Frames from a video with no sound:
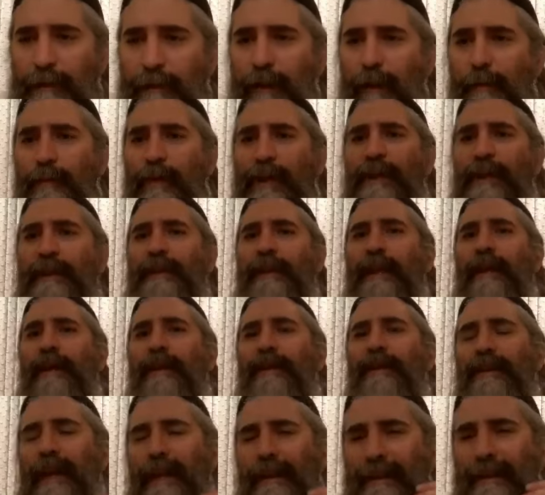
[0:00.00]
somebody
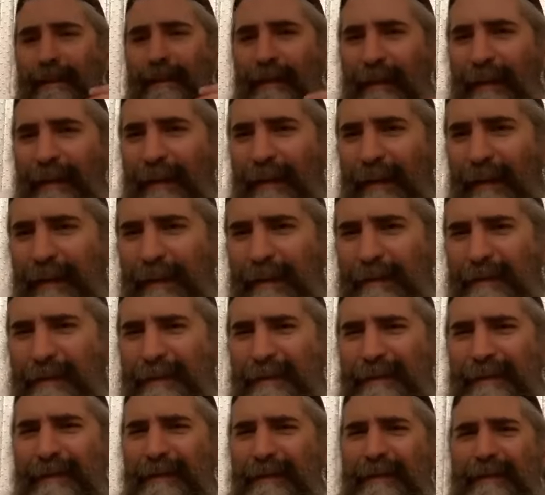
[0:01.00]
that, that
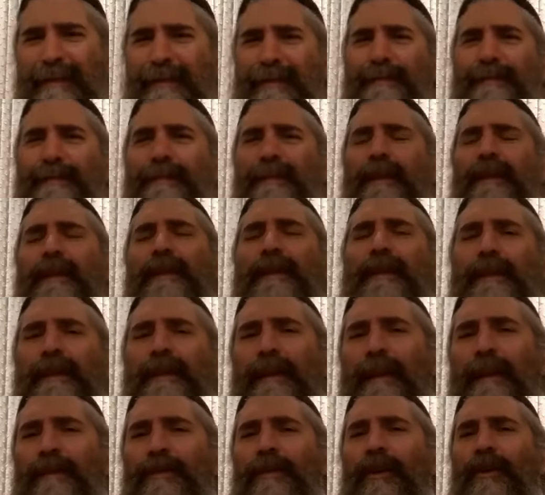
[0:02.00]
is
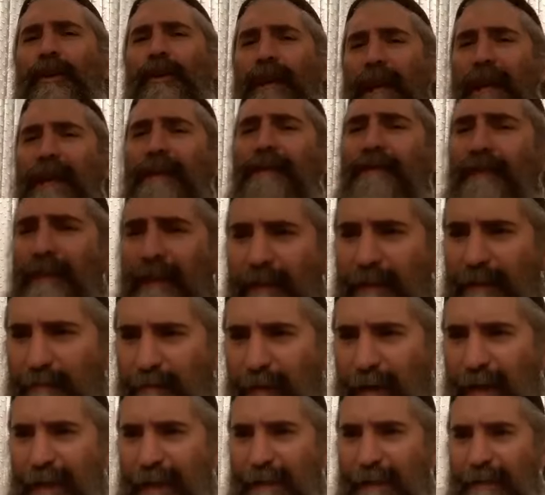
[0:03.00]
yeah, an avid,
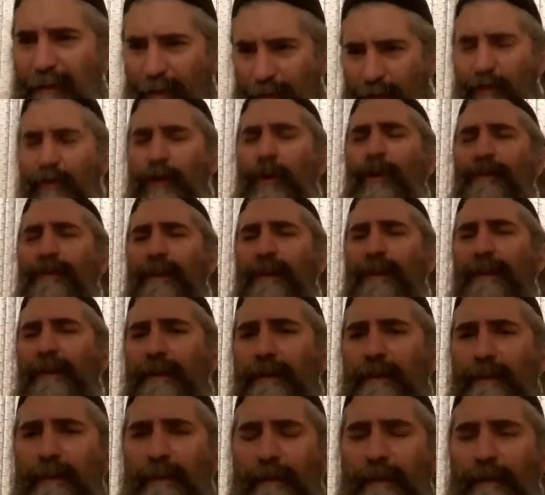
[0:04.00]
right? A
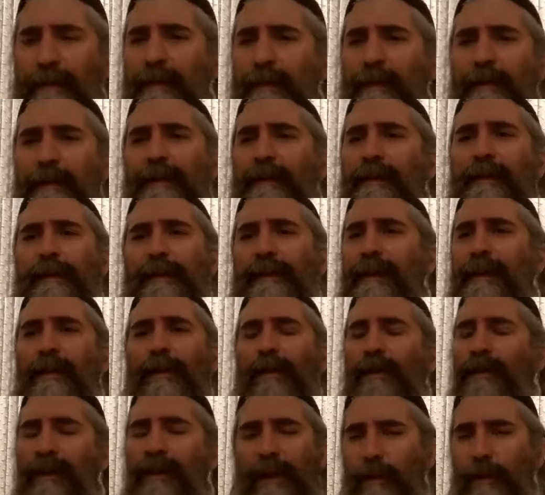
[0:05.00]
servant
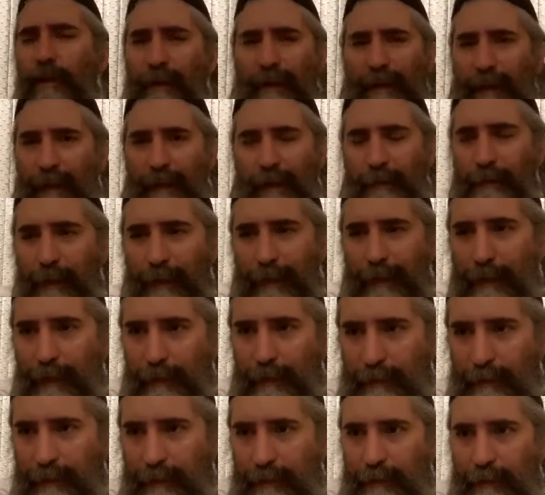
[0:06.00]
cannot think about anybody
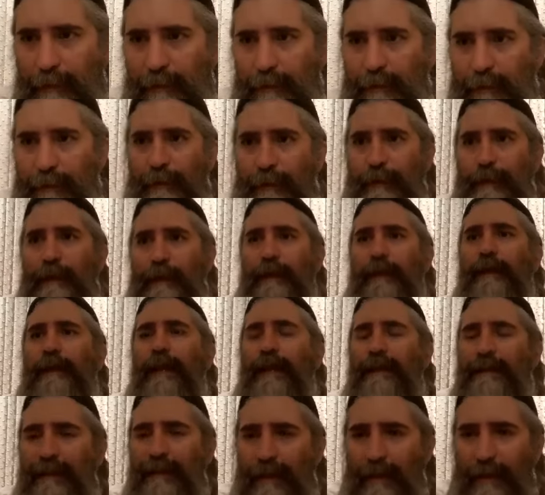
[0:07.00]
else. He
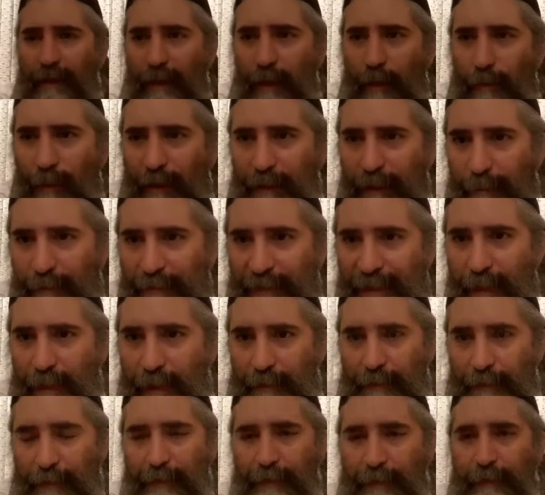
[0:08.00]
has to think about
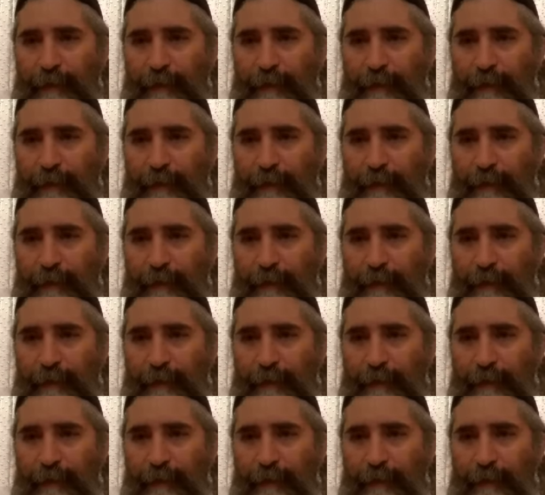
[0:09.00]
himself.